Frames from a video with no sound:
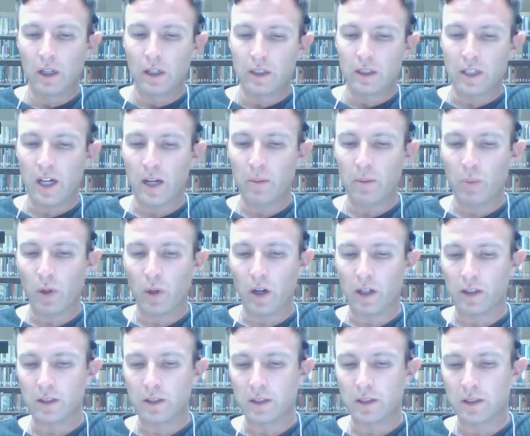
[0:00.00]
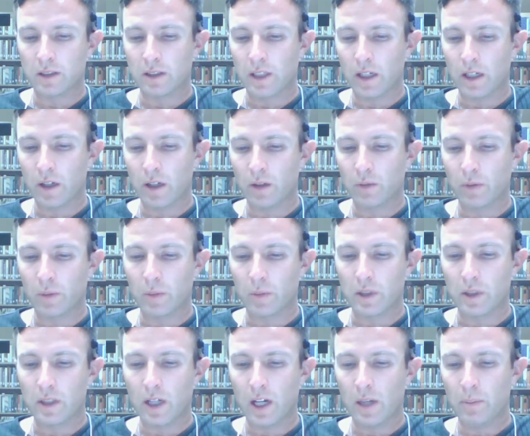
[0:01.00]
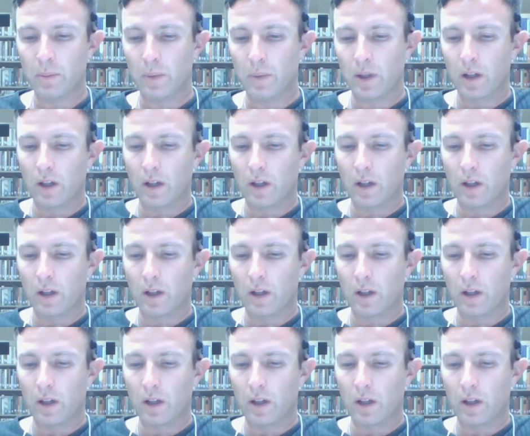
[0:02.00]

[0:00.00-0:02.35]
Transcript: Time progresses down from the top